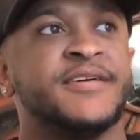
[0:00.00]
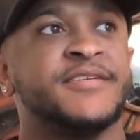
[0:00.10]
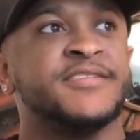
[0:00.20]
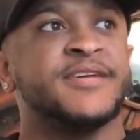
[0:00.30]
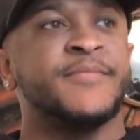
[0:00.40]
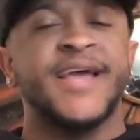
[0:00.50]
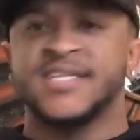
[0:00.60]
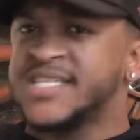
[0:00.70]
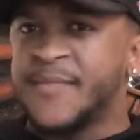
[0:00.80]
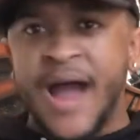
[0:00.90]
like
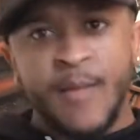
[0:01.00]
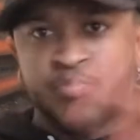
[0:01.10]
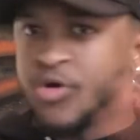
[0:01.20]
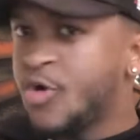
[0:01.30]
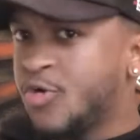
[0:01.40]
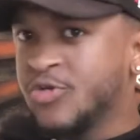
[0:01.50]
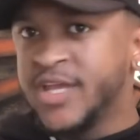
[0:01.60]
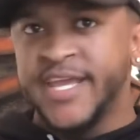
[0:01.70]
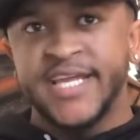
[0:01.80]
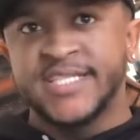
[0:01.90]
semi-pro
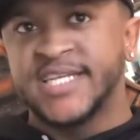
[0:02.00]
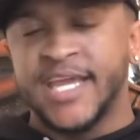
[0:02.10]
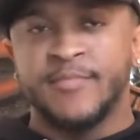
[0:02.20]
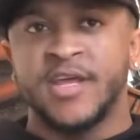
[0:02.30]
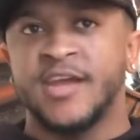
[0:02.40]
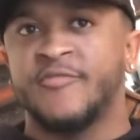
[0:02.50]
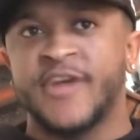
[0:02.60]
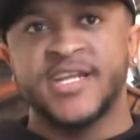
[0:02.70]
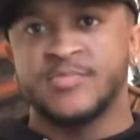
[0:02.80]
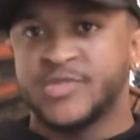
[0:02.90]
league team there, ran
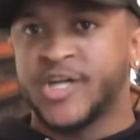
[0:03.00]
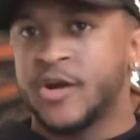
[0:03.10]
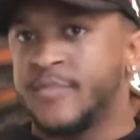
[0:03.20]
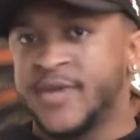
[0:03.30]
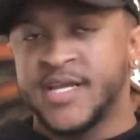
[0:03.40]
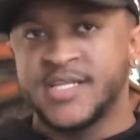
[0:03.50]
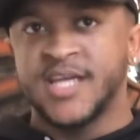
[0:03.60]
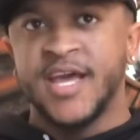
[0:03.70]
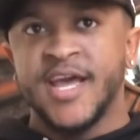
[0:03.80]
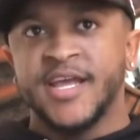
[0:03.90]
some tournaments,
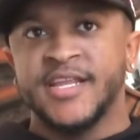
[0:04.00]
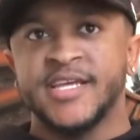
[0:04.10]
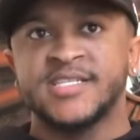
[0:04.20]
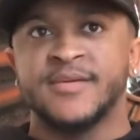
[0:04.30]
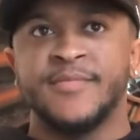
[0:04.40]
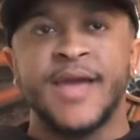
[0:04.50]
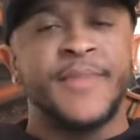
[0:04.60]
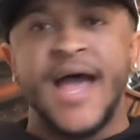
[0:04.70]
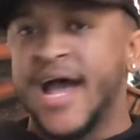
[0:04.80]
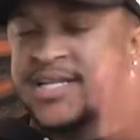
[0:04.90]
did some like
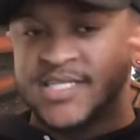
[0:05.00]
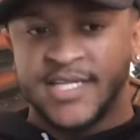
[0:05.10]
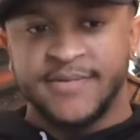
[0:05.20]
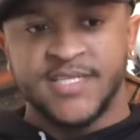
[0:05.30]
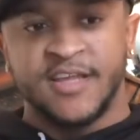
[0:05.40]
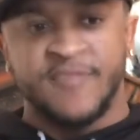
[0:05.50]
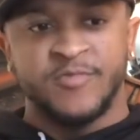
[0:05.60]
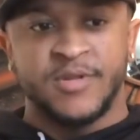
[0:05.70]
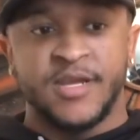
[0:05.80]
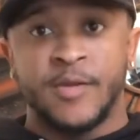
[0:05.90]
behind the scenes stuff
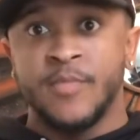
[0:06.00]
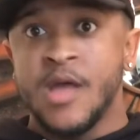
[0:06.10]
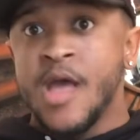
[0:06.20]
with them.